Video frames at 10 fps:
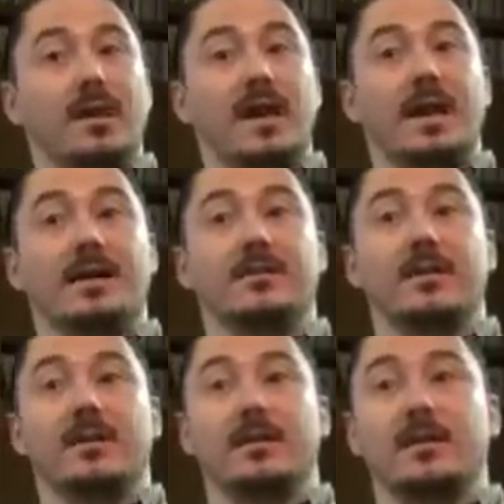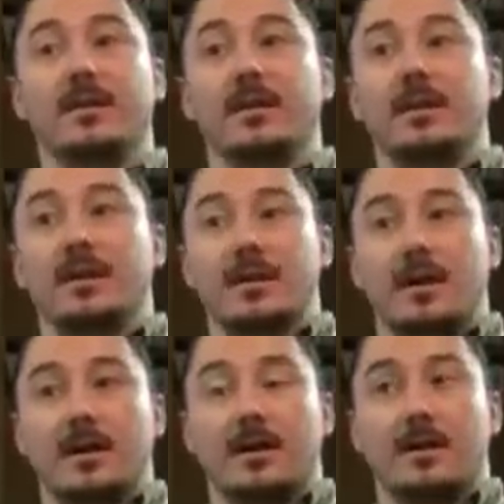We had the
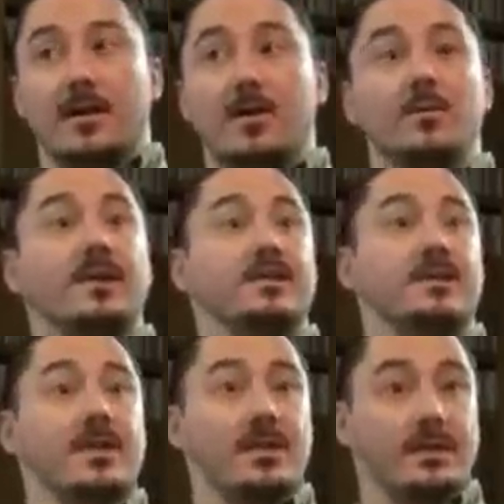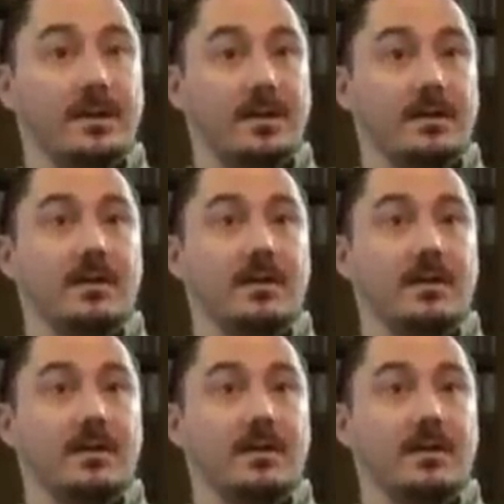Homeland Security